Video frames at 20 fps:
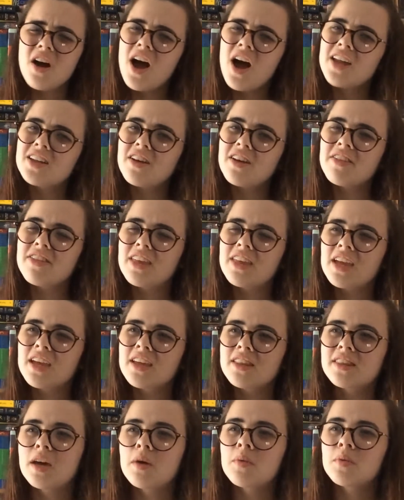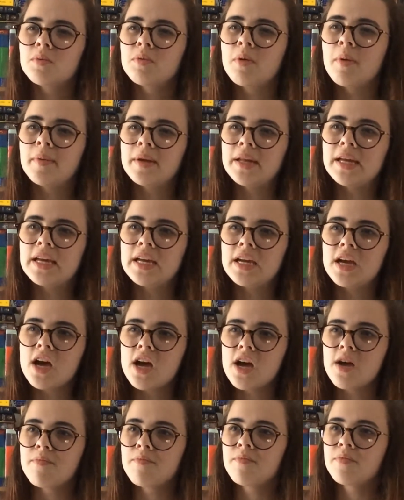And I think that we'll probably
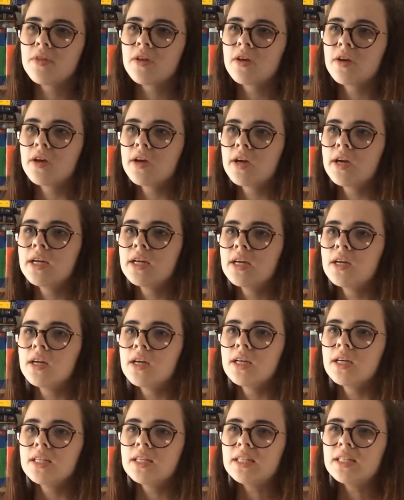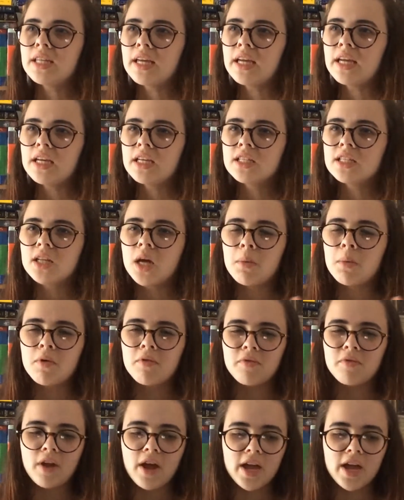see some
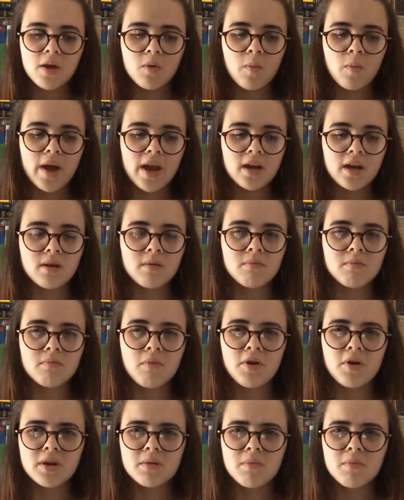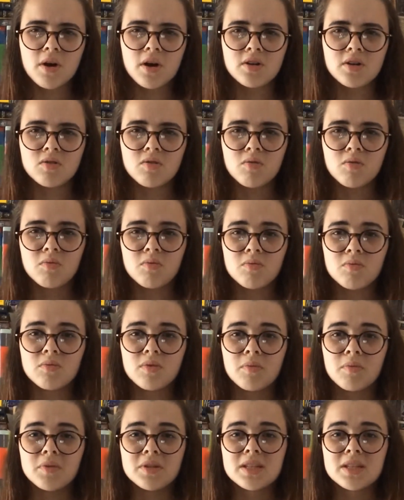of like when Moaning Myrtle